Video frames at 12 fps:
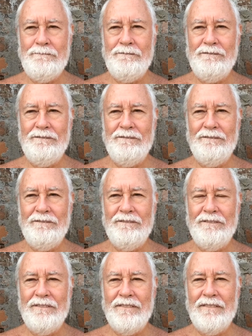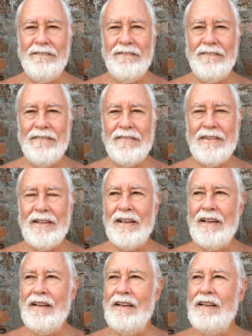
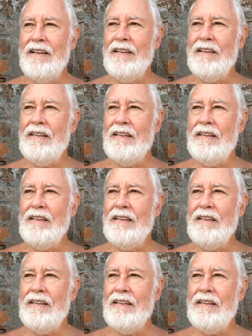[no speech]